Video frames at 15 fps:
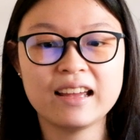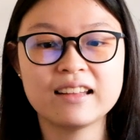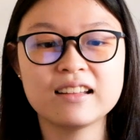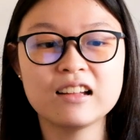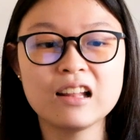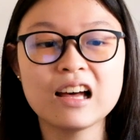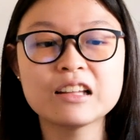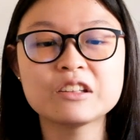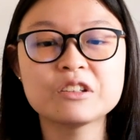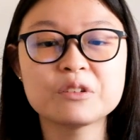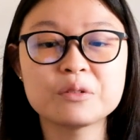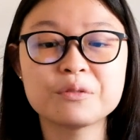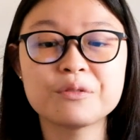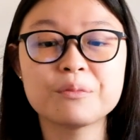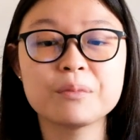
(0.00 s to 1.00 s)
And a lot of
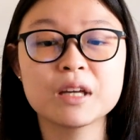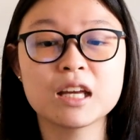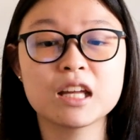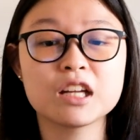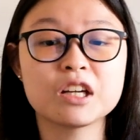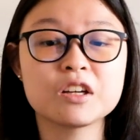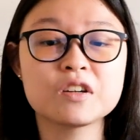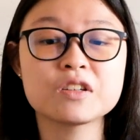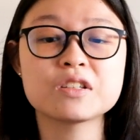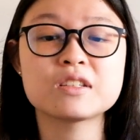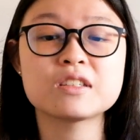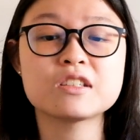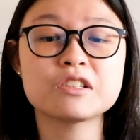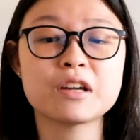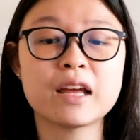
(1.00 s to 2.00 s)

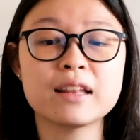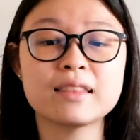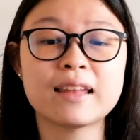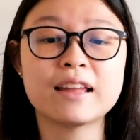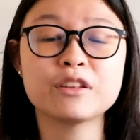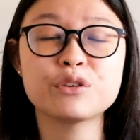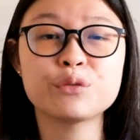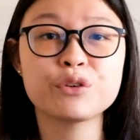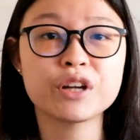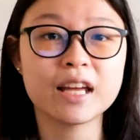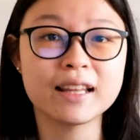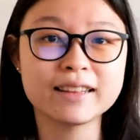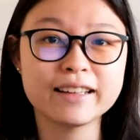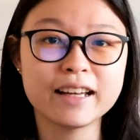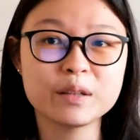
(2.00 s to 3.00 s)
beginners tend to
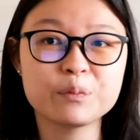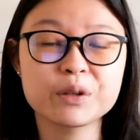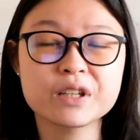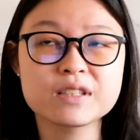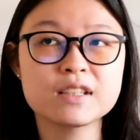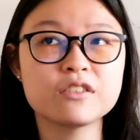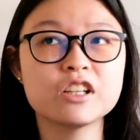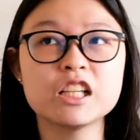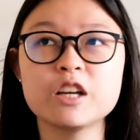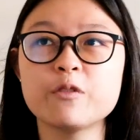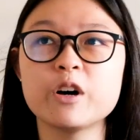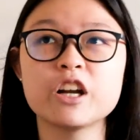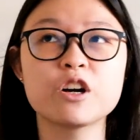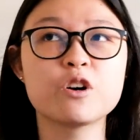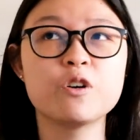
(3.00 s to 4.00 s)
forget that because they really
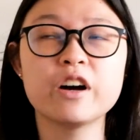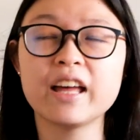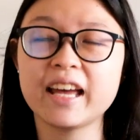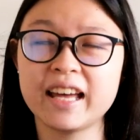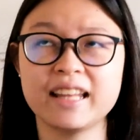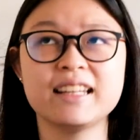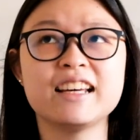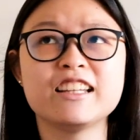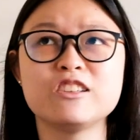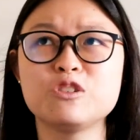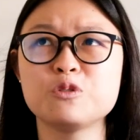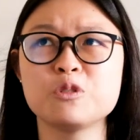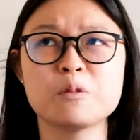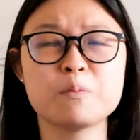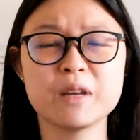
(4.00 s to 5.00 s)
want to go ahead and
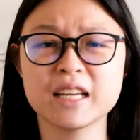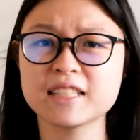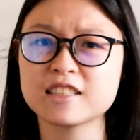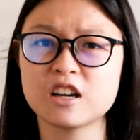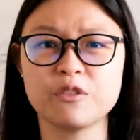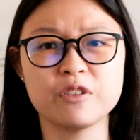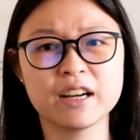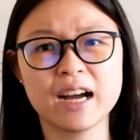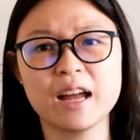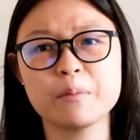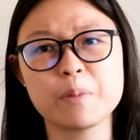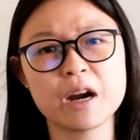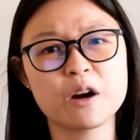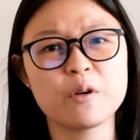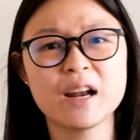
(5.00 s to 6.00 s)
do the big stuff agad
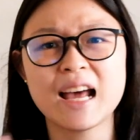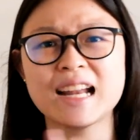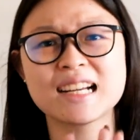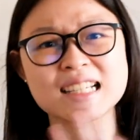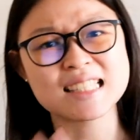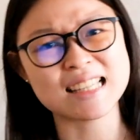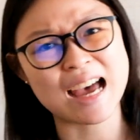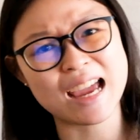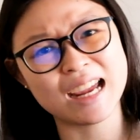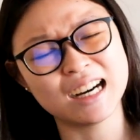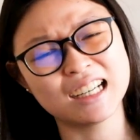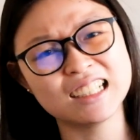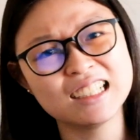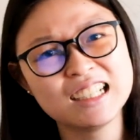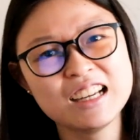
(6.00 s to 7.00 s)
para wala nang
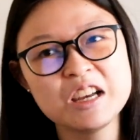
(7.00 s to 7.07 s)
sayang.